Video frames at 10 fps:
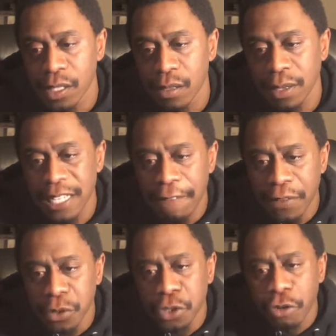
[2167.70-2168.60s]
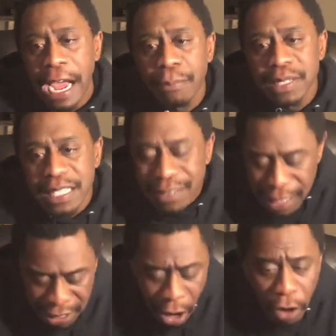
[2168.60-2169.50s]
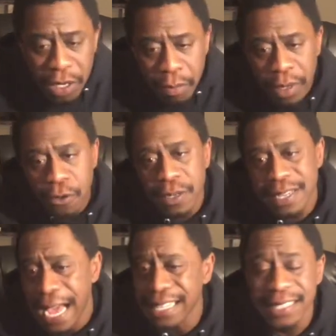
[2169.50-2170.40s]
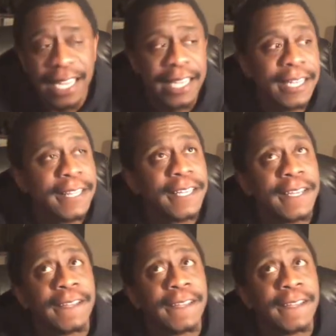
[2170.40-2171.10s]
Because I feel trapped and caught in the middle and not saying anything.